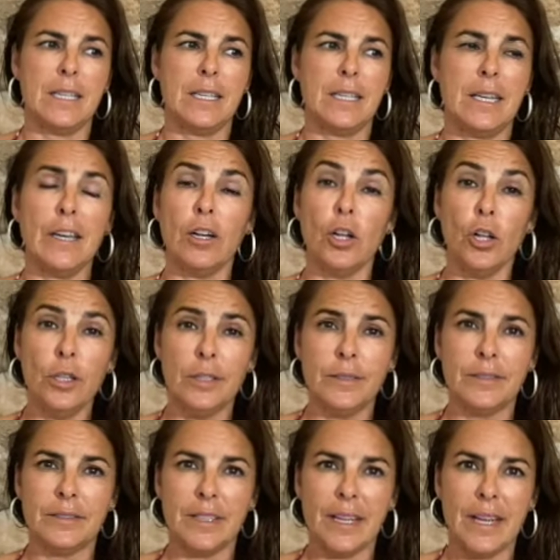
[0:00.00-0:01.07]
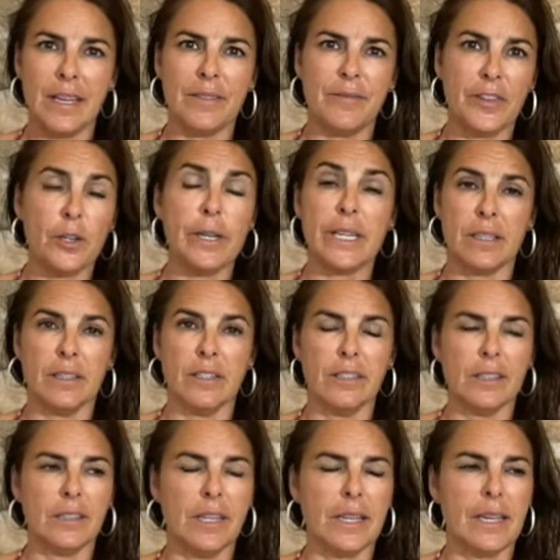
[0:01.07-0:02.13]
ill, and very
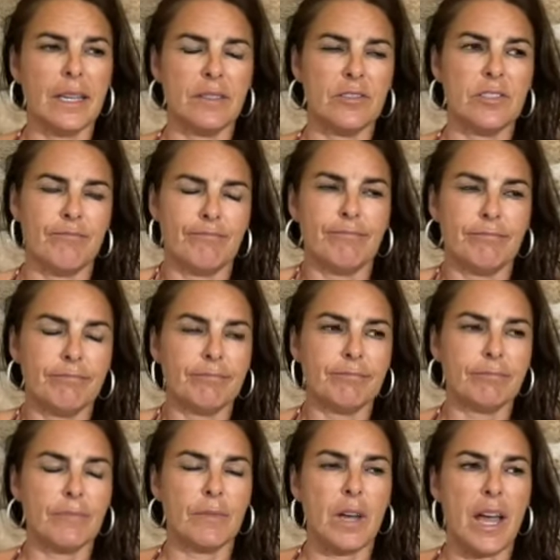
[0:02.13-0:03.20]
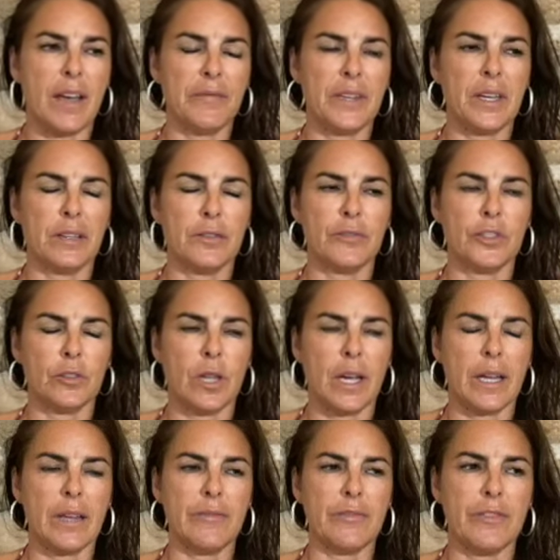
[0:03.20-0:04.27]
ill, and at the end of her
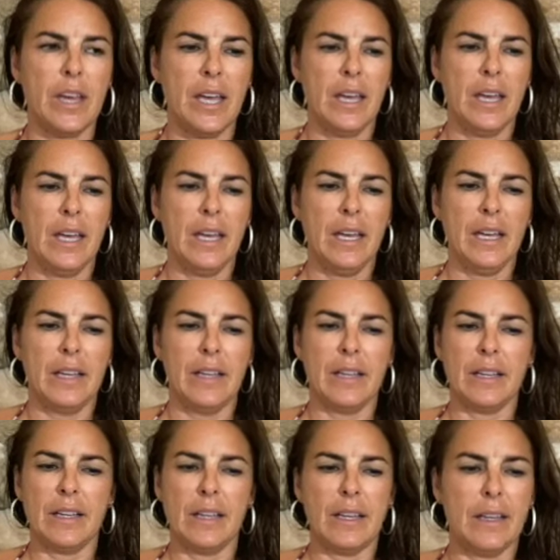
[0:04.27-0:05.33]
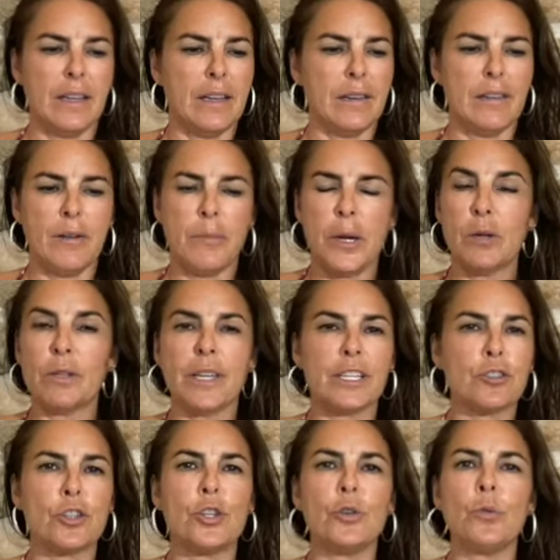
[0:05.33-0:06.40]
life, about
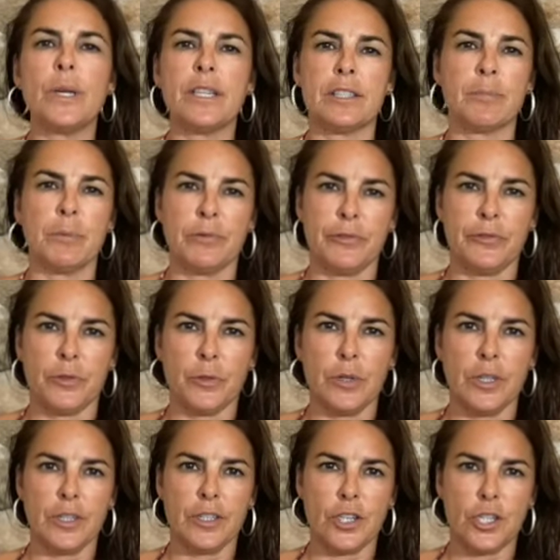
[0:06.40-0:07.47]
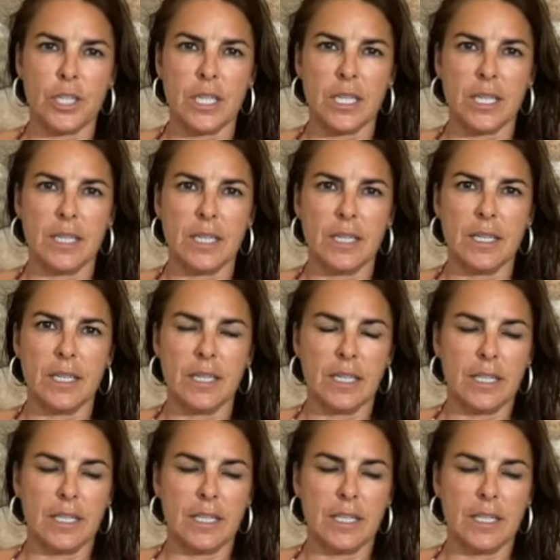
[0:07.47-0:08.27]
like 2 weeks before she